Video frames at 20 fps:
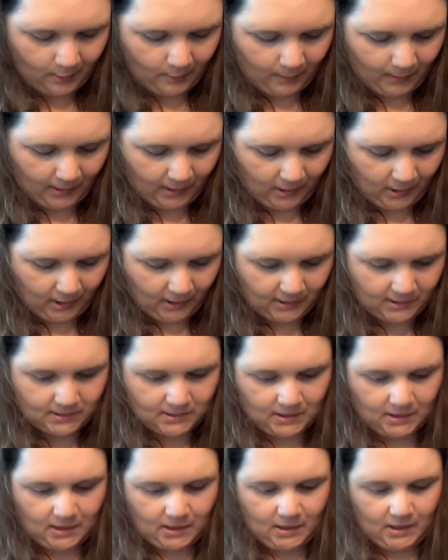We got
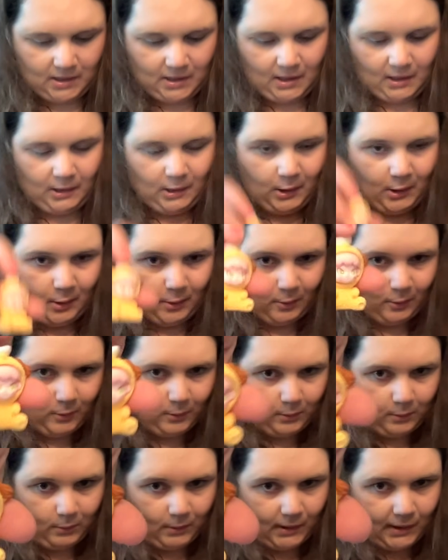the yellow,
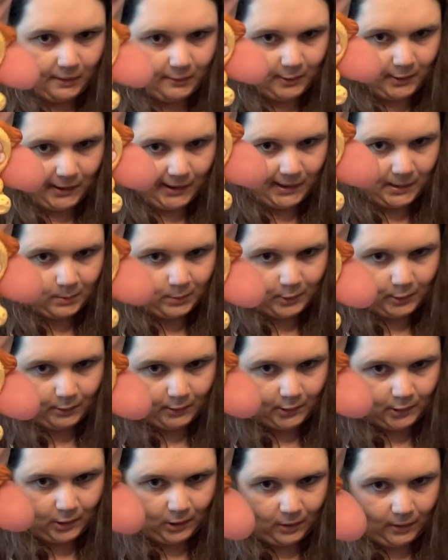whatever animal you
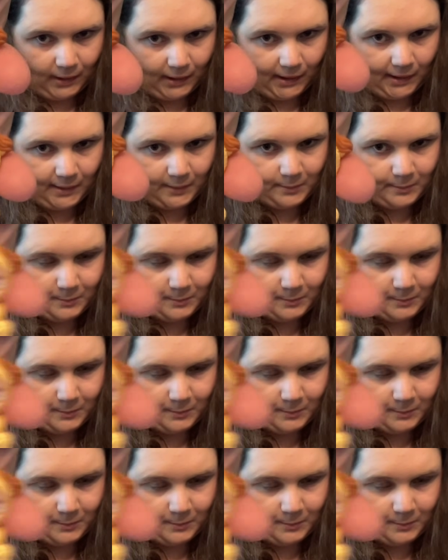want to call that.